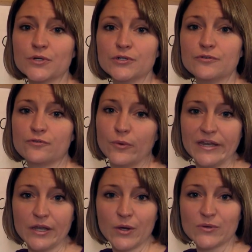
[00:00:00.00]
roof,
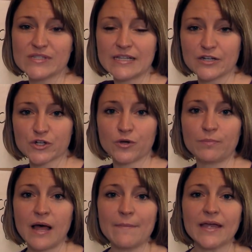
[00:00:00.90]
windows, electrical,
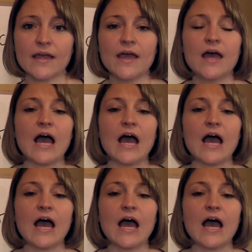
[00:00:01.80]
plumbing.